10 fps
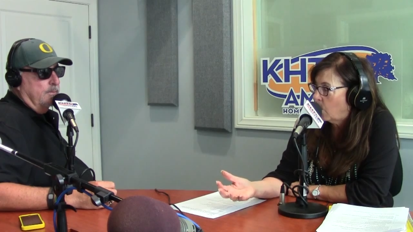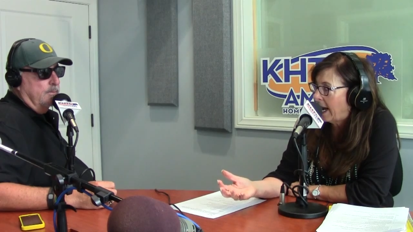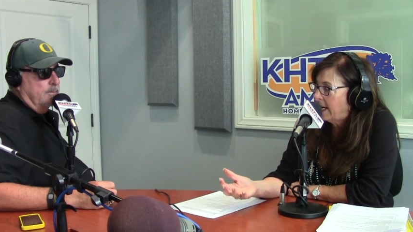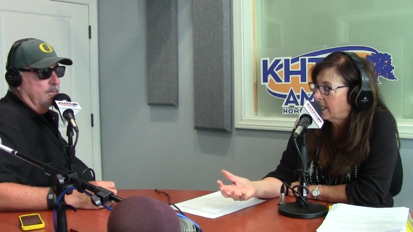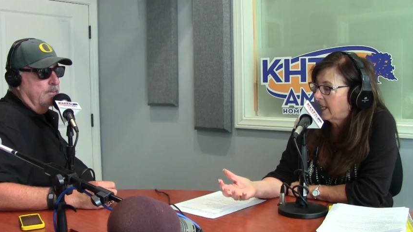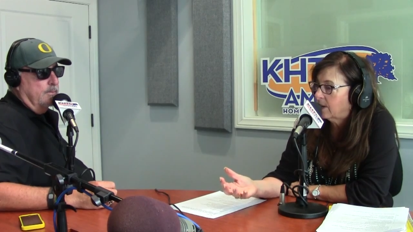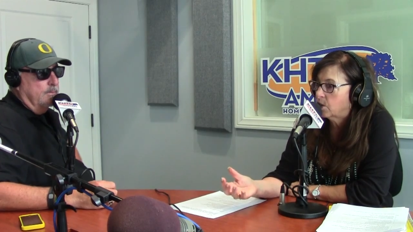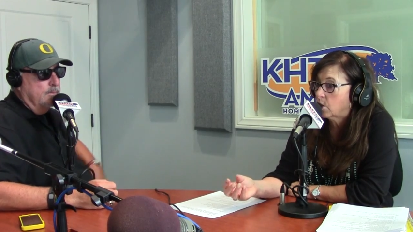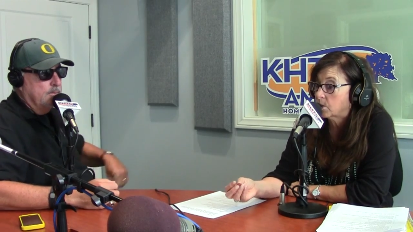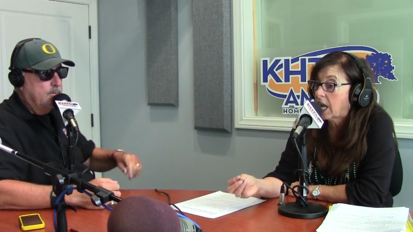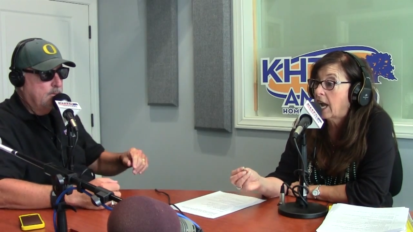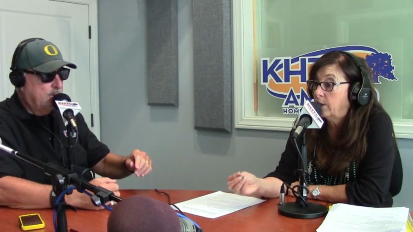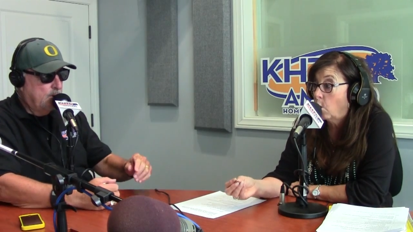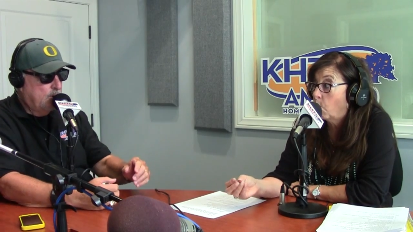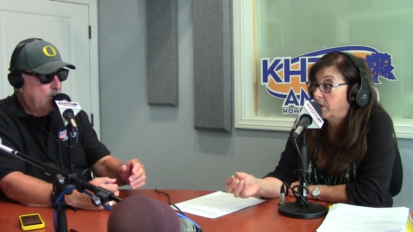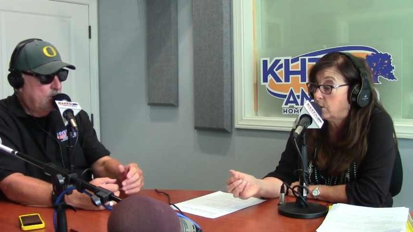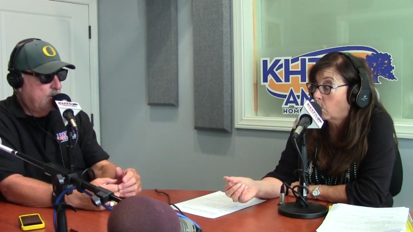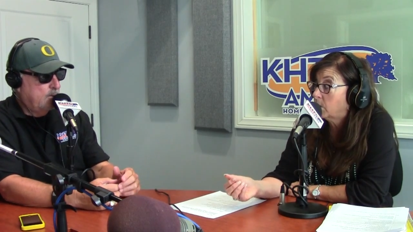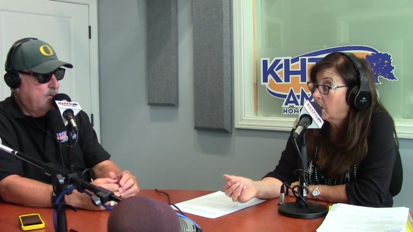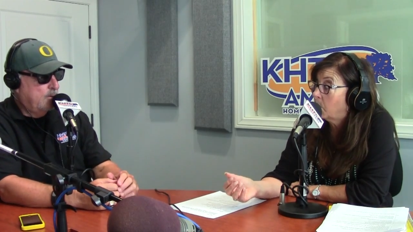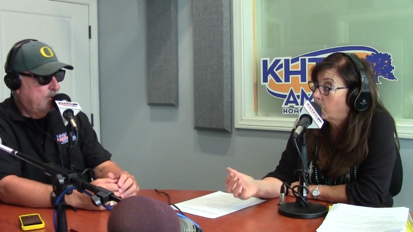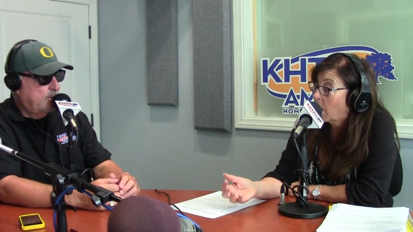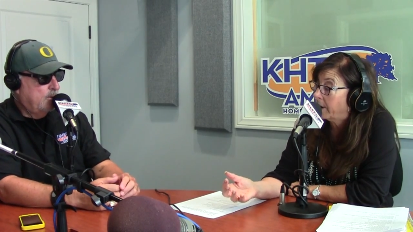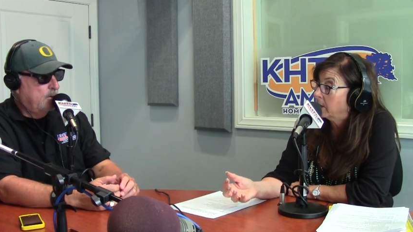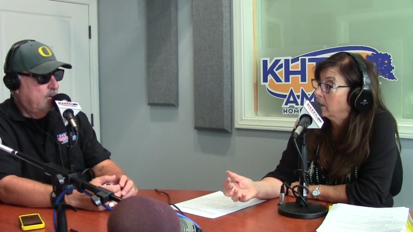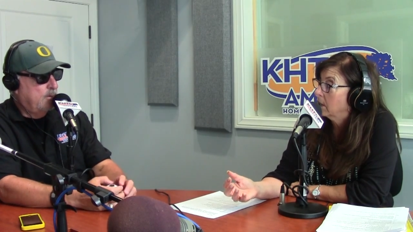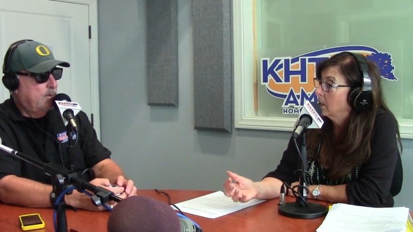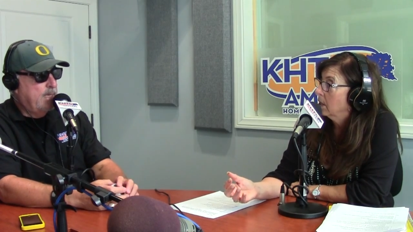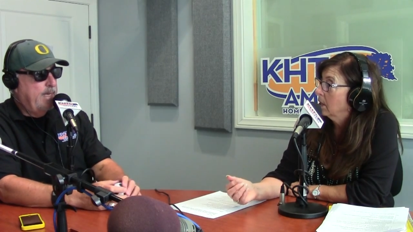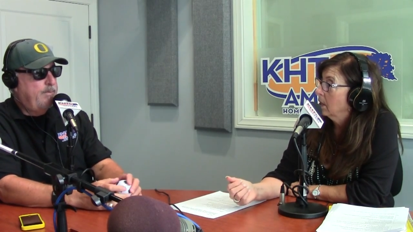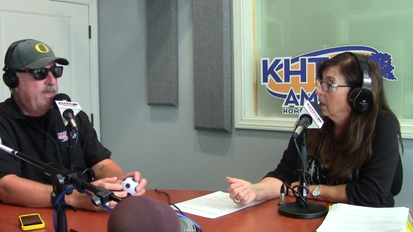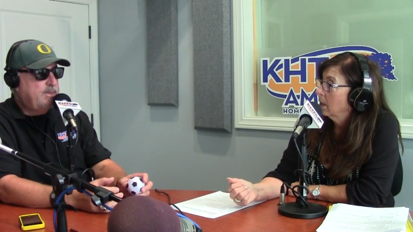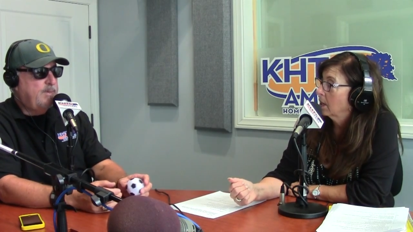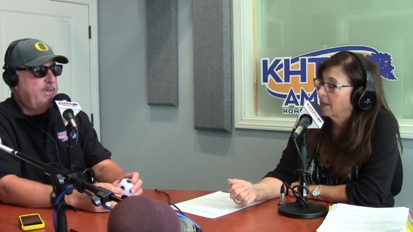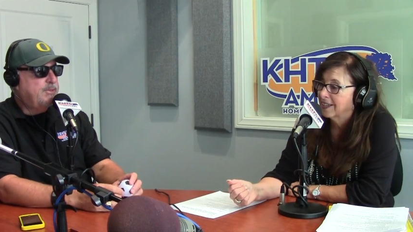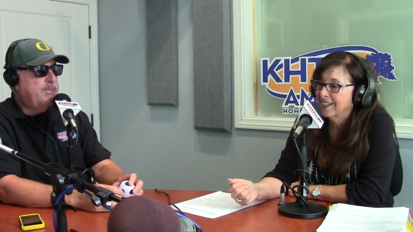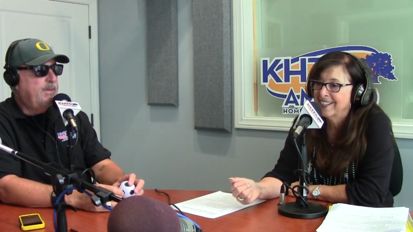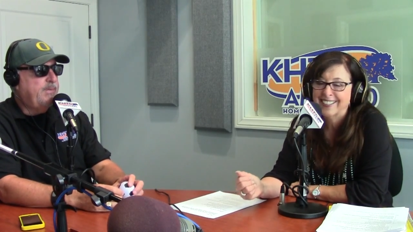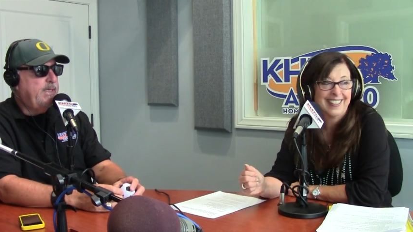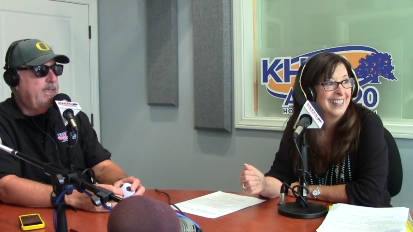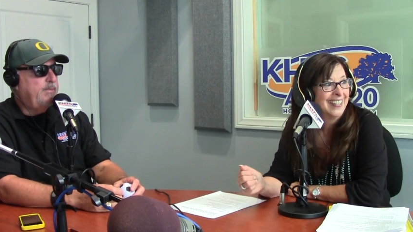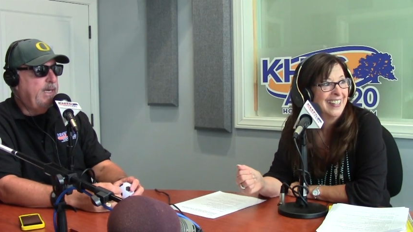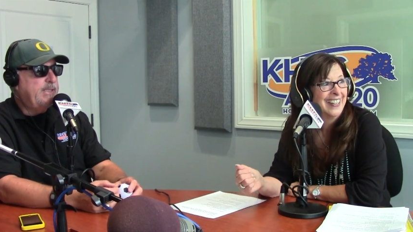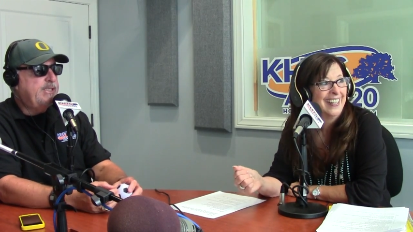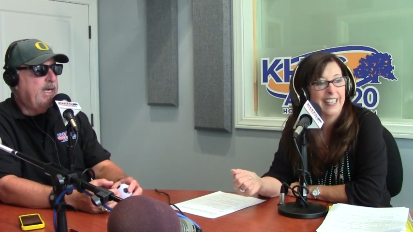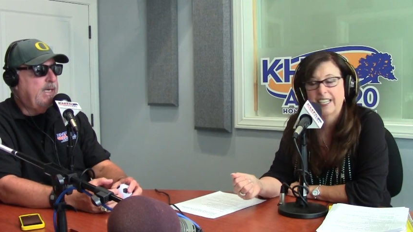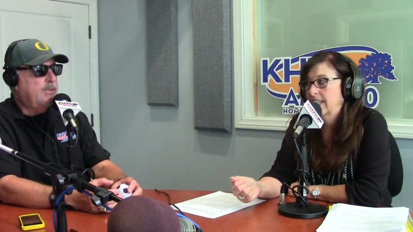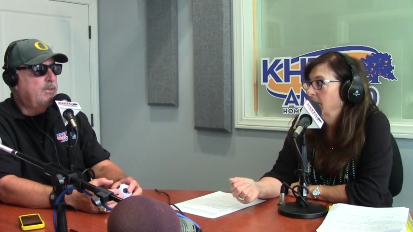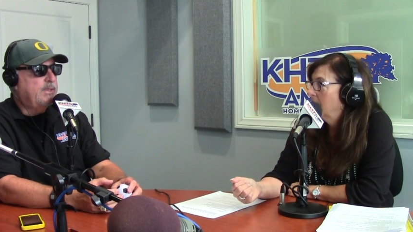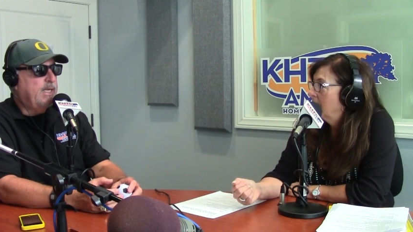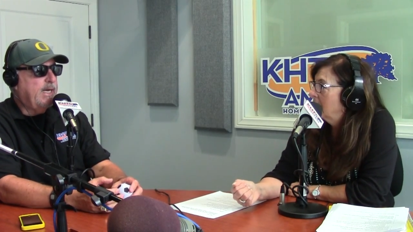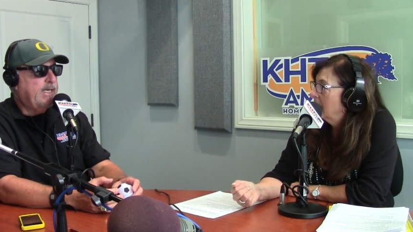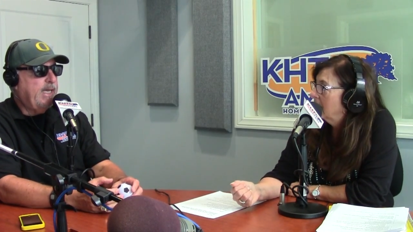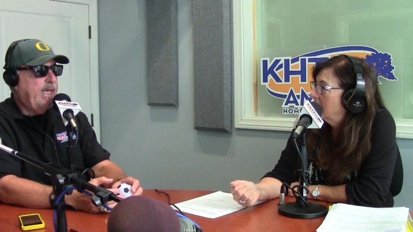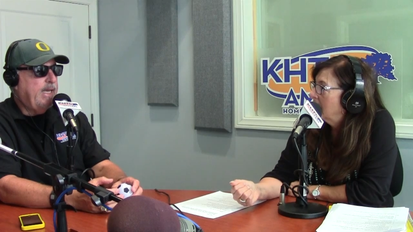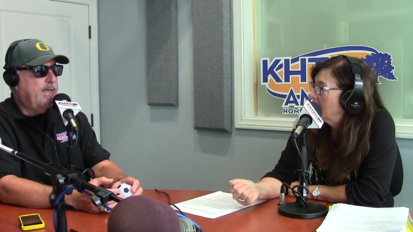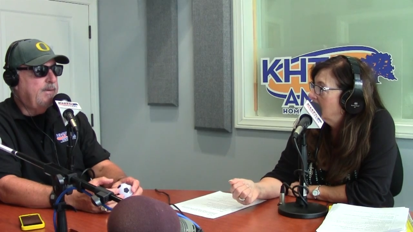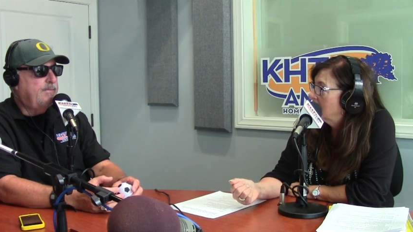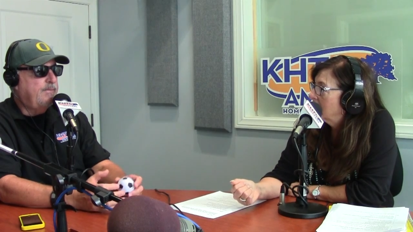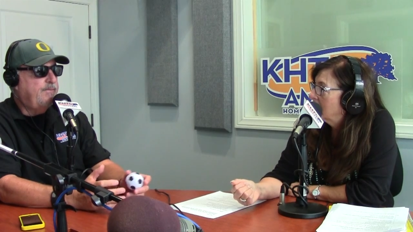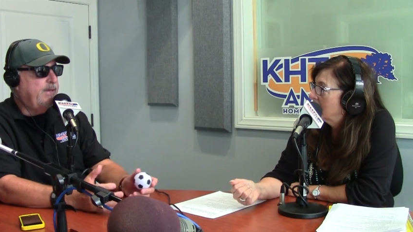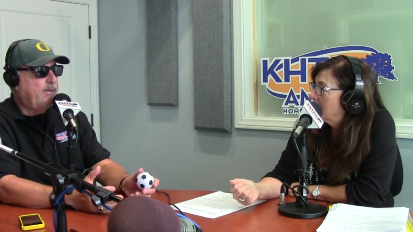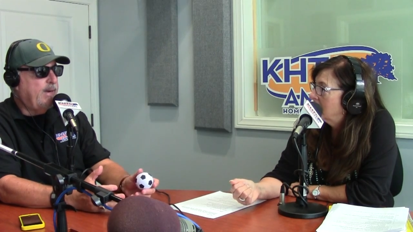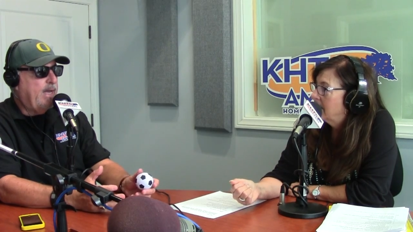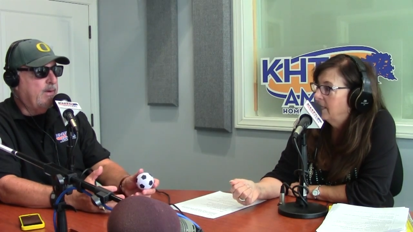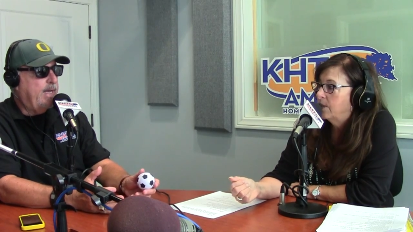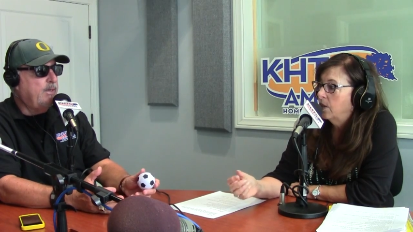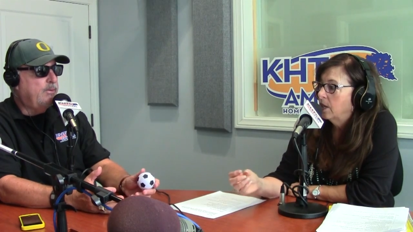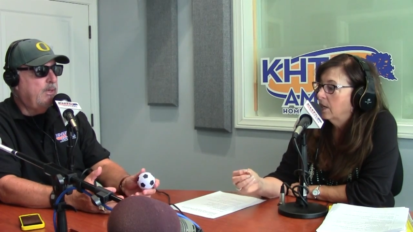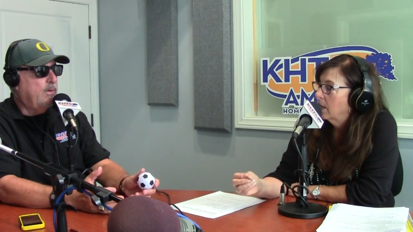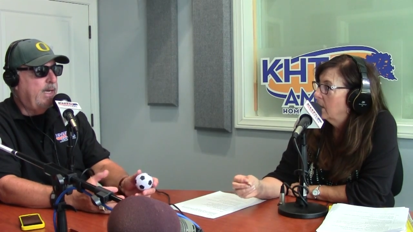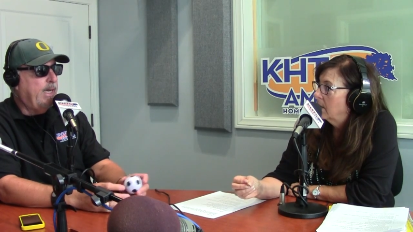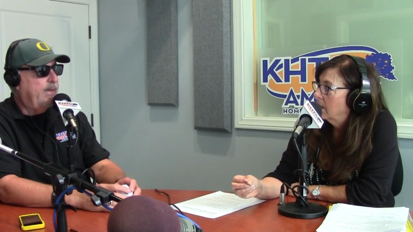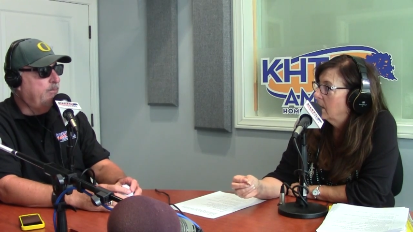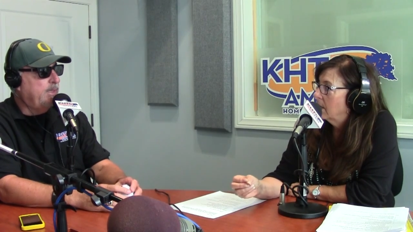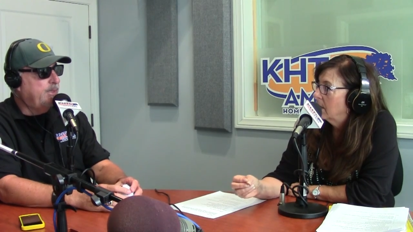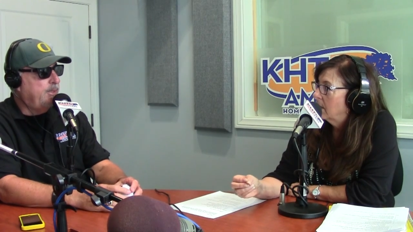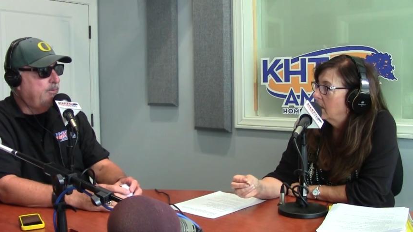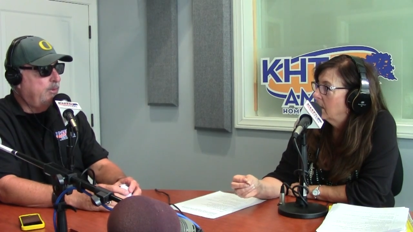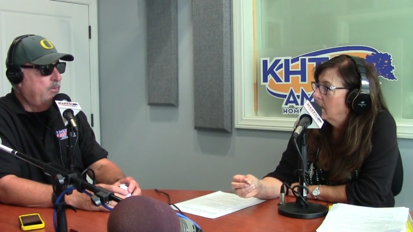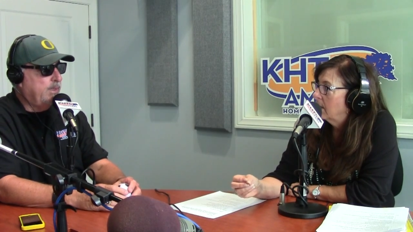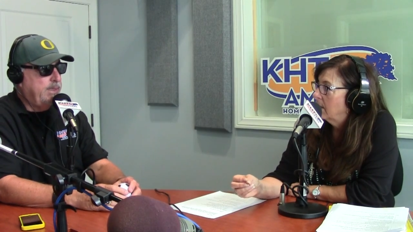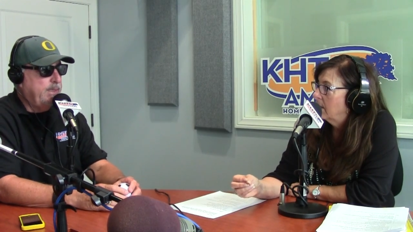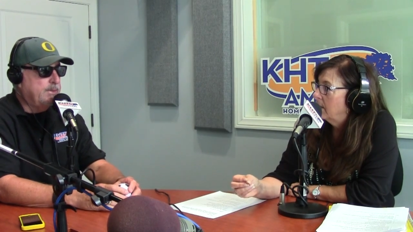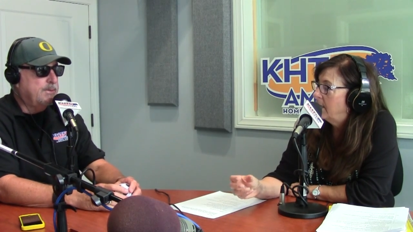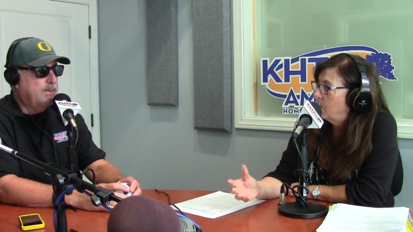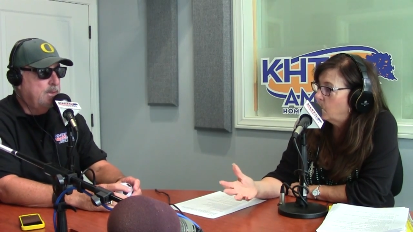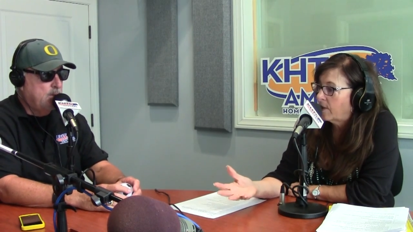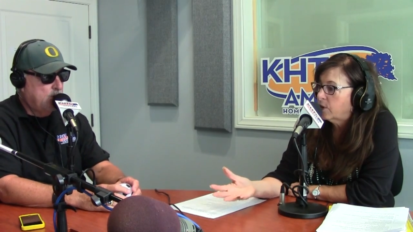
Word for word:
Speaker 1: you hate clowns. She goes, I know, but don't tell Brian.
Speaker 2: It must have been something in my childhood that I can't figure out. I don't know. I, I really don't know what it is.
Speaker 1: Did you